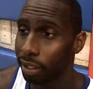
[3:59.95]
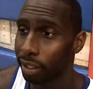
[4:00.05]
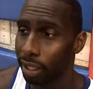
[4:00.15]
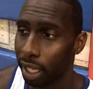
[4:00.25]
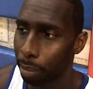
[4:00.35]

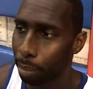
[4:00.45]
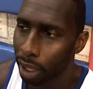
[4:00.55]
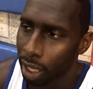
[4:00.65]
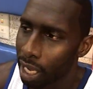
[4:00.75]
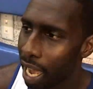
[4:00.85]
understand it,
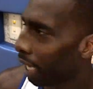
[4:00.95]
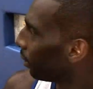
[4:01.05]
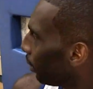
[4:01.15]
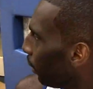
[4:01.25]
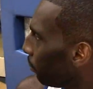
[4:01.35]
but
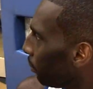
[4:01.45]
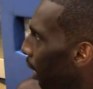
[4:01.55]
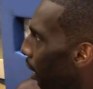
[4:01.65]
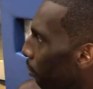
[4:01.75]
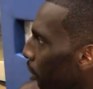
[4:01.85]
at the same
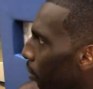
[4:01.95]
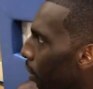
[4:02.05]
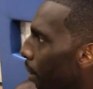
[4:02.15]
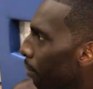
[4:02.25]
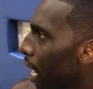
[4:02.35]
time, you
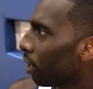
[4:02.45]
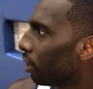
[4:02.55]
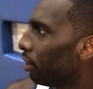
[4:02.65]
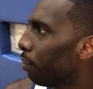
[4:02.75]
know, I'm not gonna